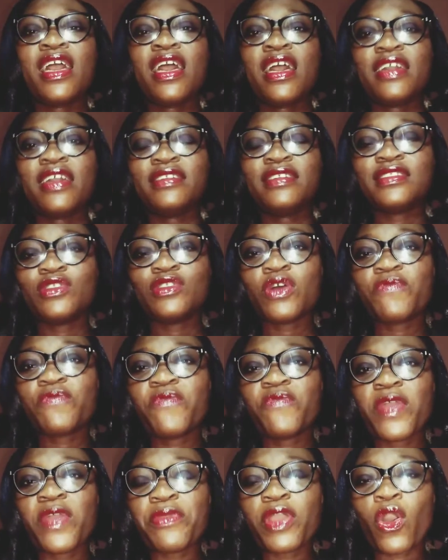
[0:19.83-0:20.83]
is not
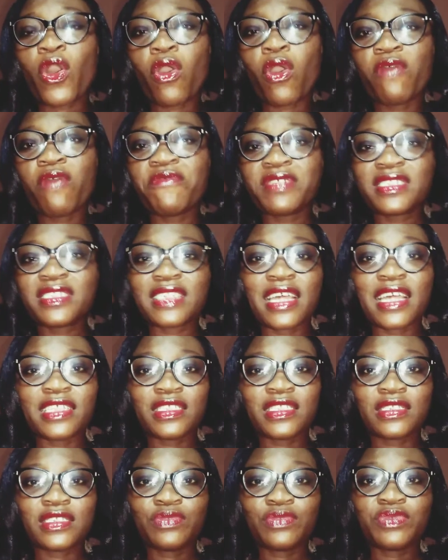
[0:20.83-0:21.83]
very
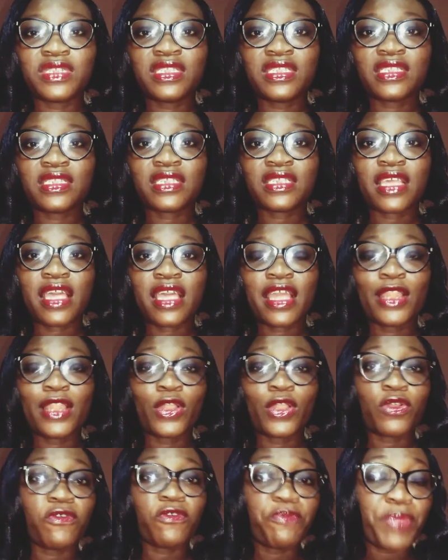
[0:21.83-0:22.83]
conversant with a
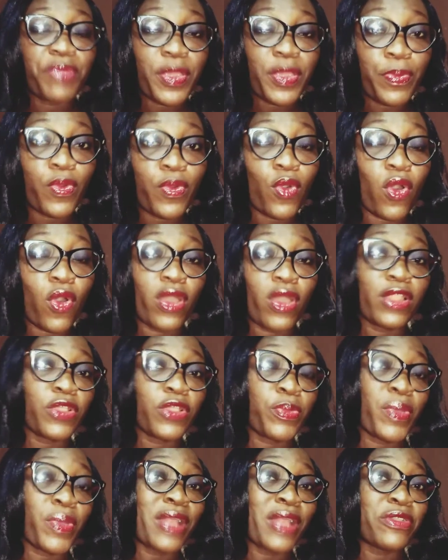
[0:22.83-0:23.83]
lot of people, or a lot
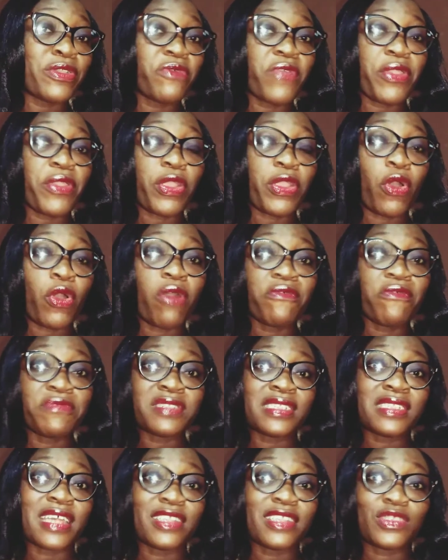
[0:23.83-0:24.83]
of people are not very
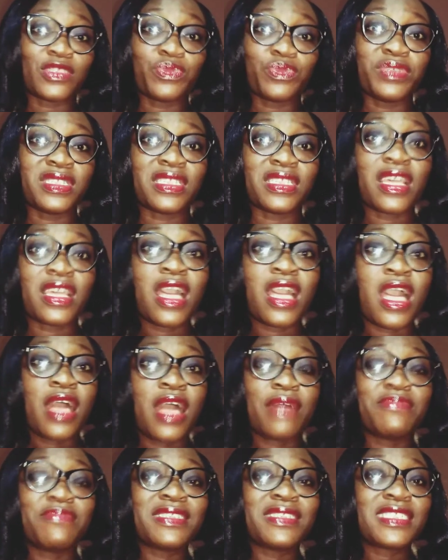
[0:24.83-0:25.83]
conversant with
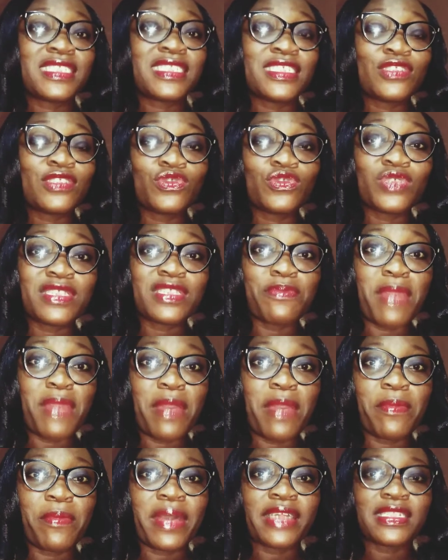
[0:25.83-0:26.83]
the C-suite
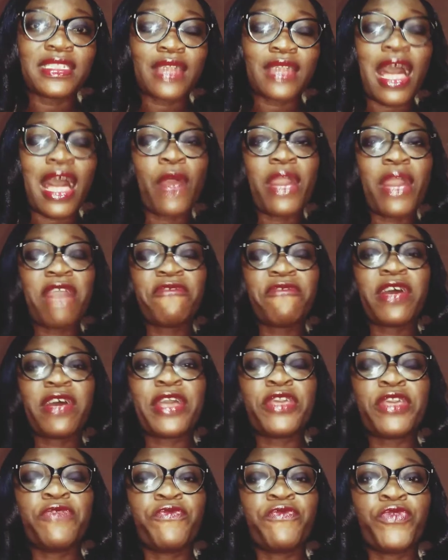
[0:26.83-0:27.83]
members. However,
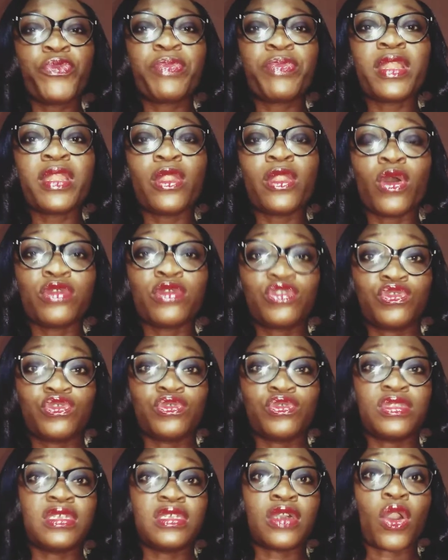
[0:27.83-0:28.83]
if you belong
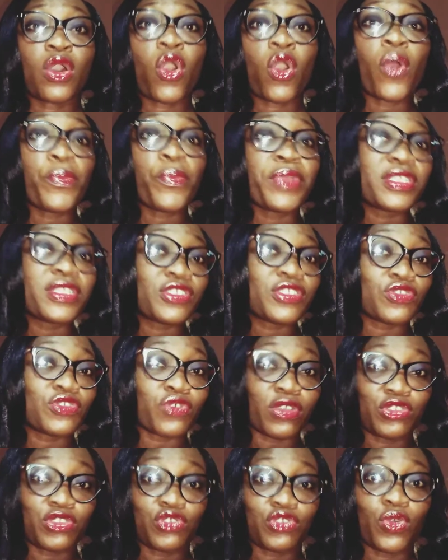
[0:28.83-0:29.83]
to the corporate
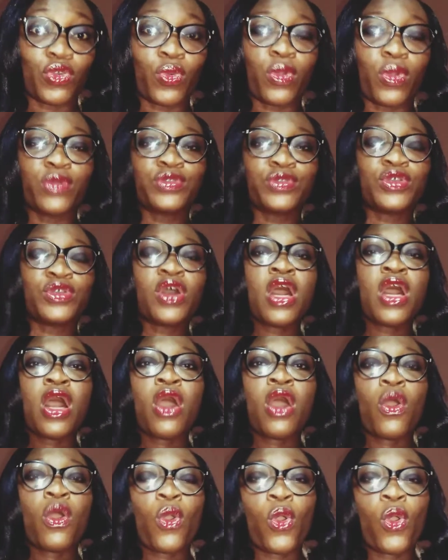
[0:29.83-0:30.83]
structure world
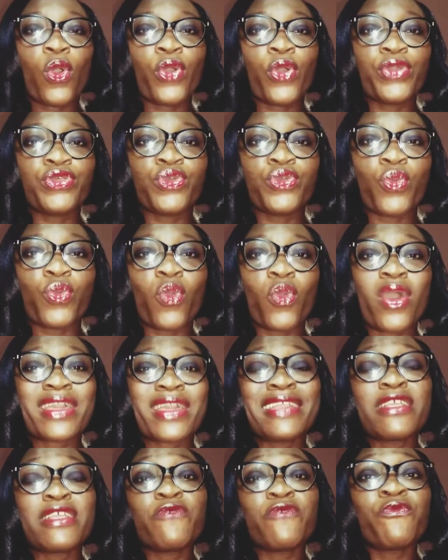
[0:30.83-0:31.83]
or you work
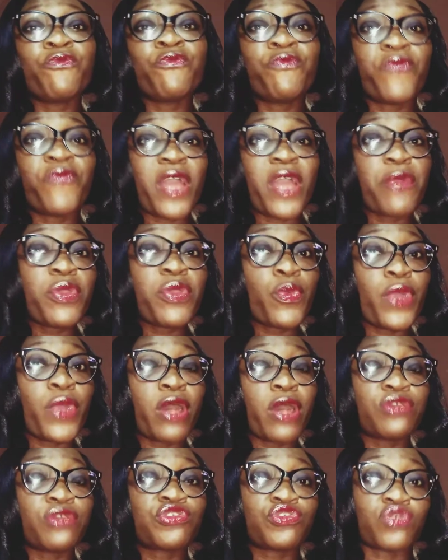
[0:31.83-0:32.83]
in a very
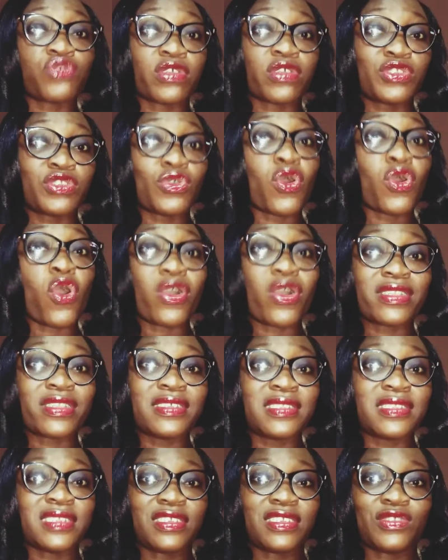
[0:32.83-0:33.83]
well structured
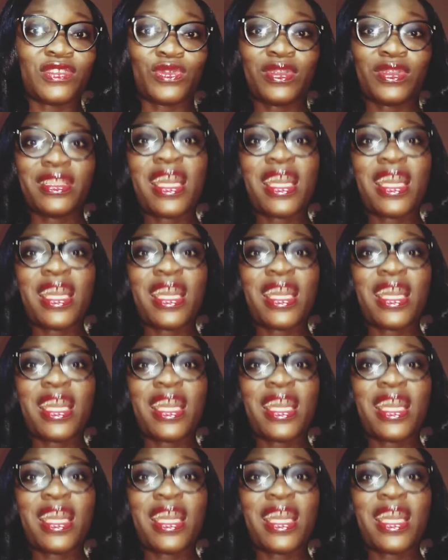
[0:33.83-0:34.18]
organization,